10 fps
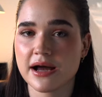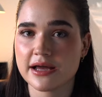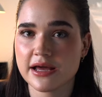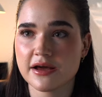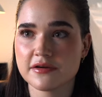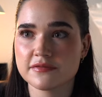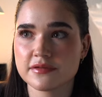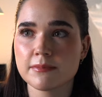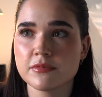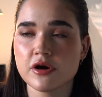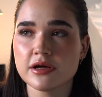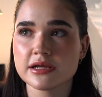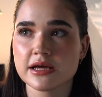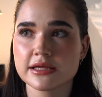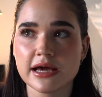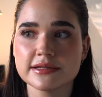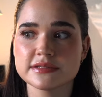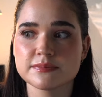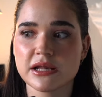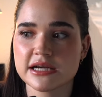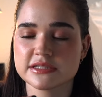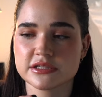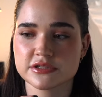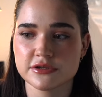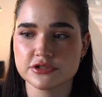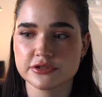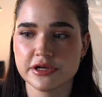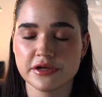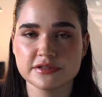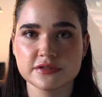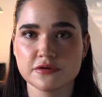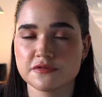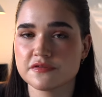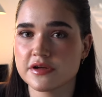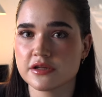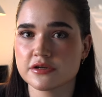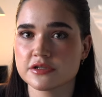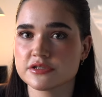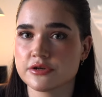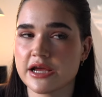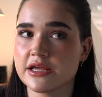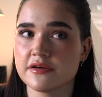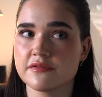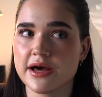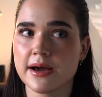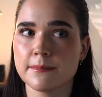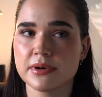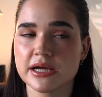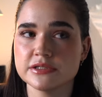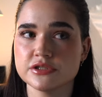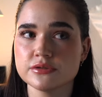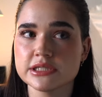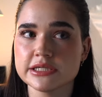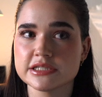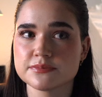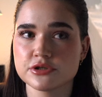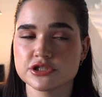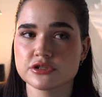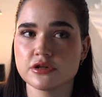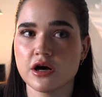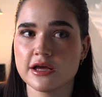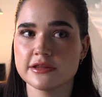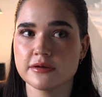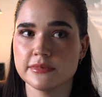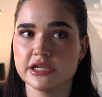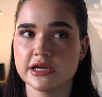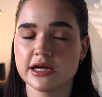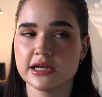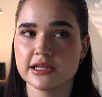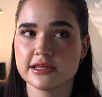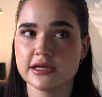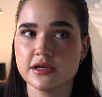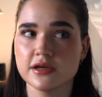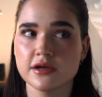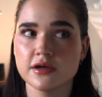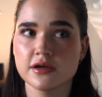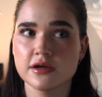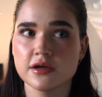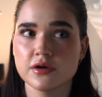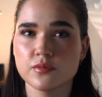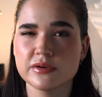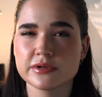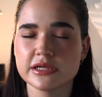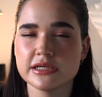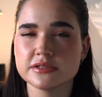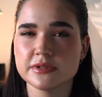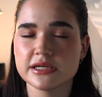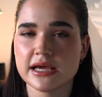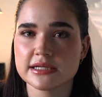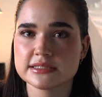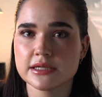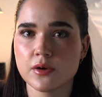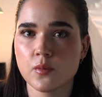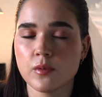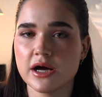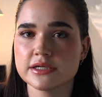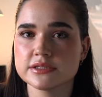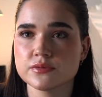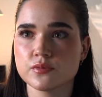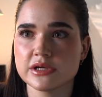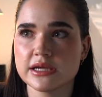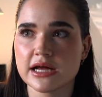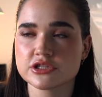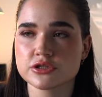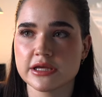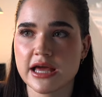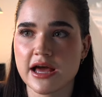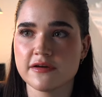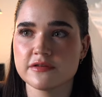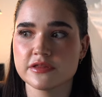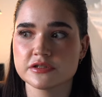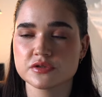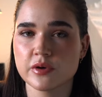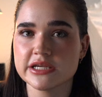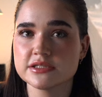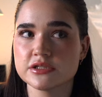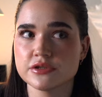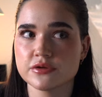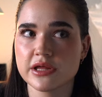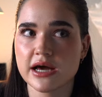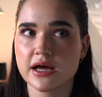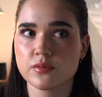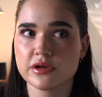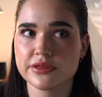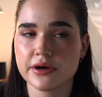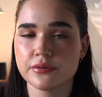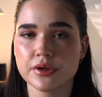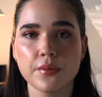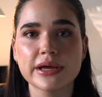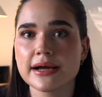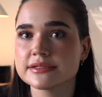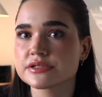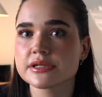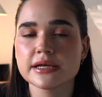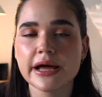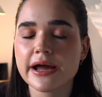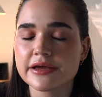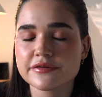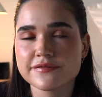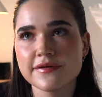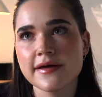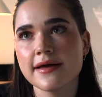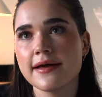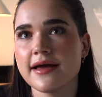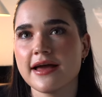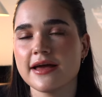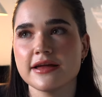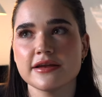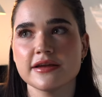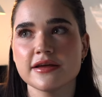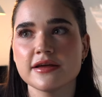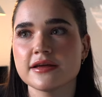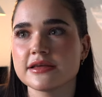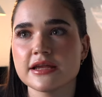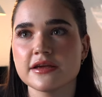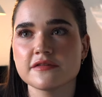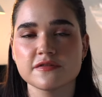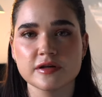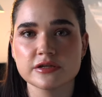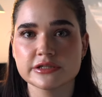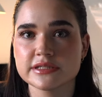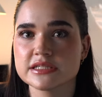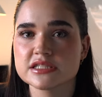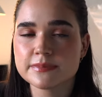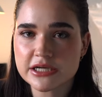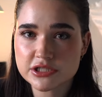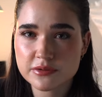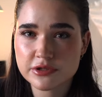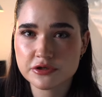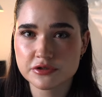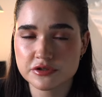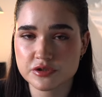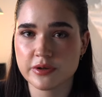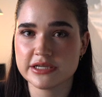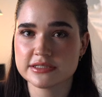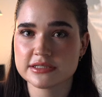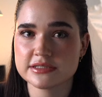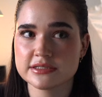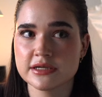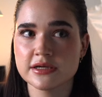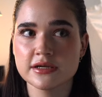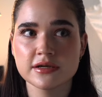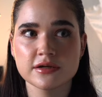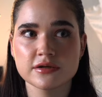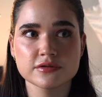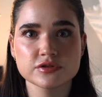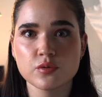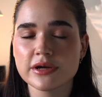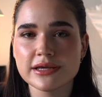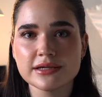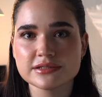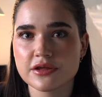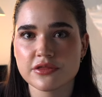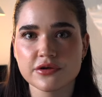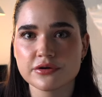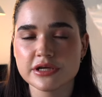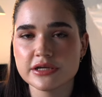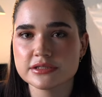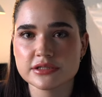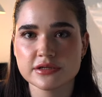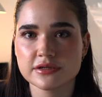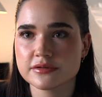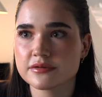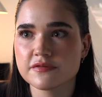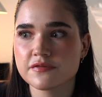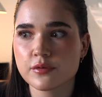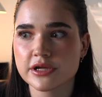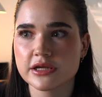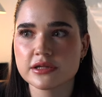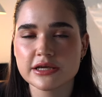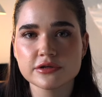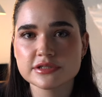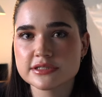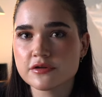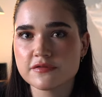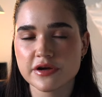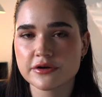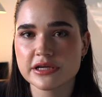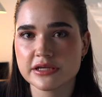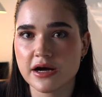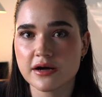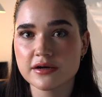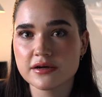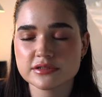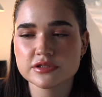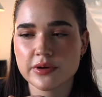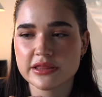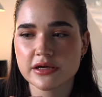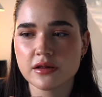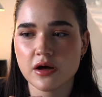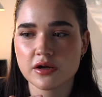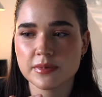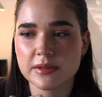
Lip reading: I have. I'm not against plastic surgeries or fillers or any of that, but I do think it's pushed a lot in the media, and I think we really need to be enhancing what we naturally have, and there's ways to do that without going under the knife and getting fillers, especially when you're in your 20s, because 20 to 30 to 40, like, you're still very young. So I think a lot of